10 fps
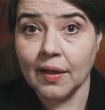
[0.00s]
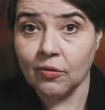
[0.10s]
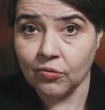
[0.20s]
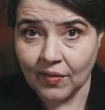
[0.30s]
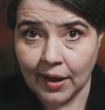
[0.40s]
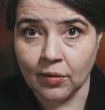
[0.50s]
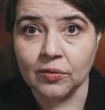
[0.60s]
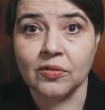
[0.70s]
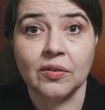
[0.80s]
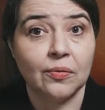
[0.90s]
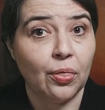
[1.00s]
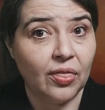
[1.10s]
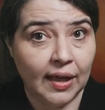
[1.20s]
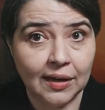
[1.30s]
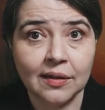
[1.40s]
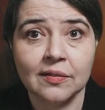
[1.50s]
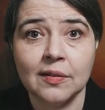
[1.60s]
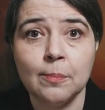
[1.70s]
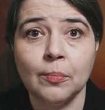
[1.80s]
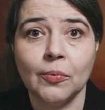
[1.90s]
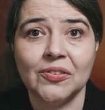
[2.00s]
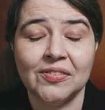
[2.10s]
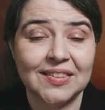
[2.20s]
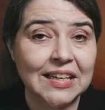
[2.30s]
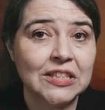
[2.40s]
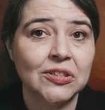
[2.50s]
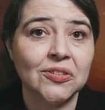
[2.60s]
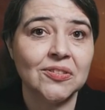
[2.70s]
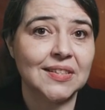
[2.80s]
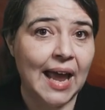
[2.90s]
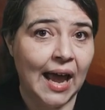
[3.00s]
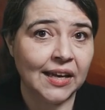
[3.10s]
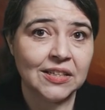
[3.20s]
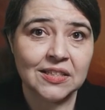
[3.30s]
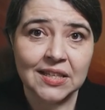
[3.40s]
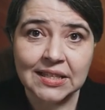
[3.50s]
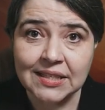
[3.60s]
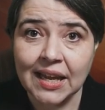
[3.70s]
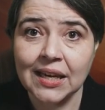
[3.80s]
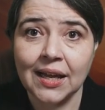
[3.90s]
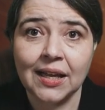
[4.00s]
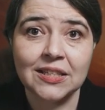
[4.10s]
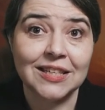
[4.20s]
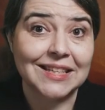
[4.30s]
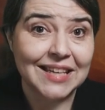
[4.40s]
They have found synthetic sim- signals added to the data to